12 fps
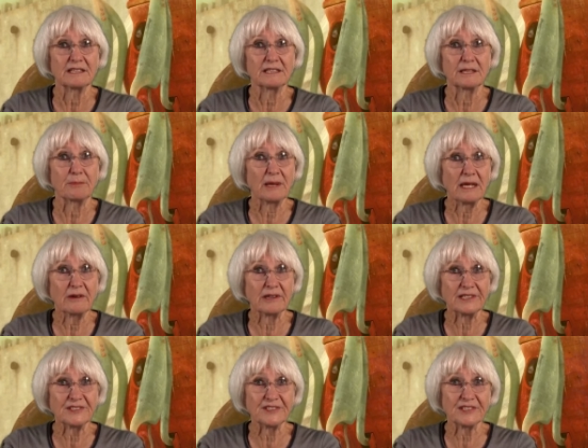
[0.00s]
The
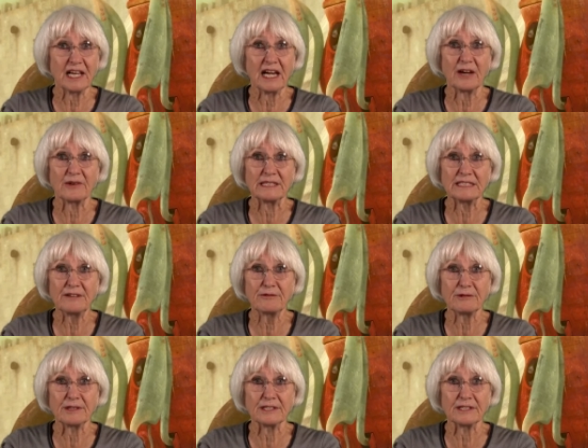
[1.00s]
parents are
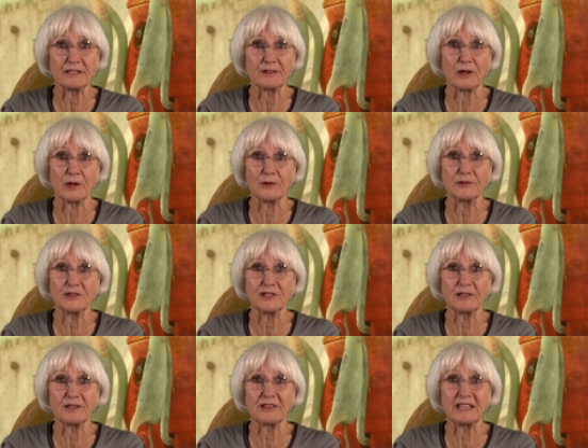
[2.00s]
indifferent, though, to
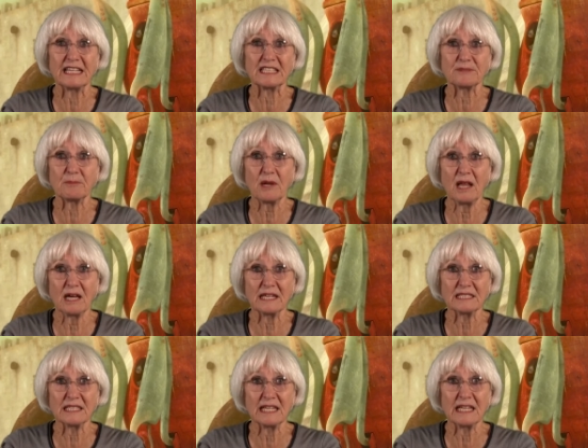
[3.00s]
the thing's plight,
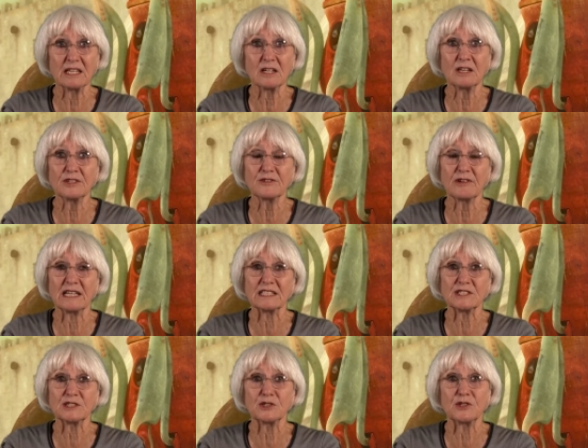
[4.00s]
in
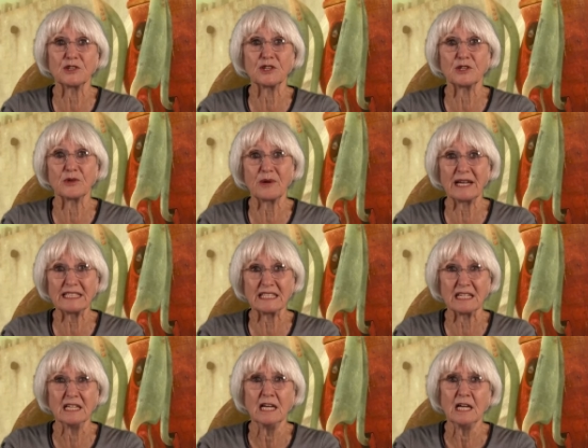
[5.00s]
contrast to the narrator,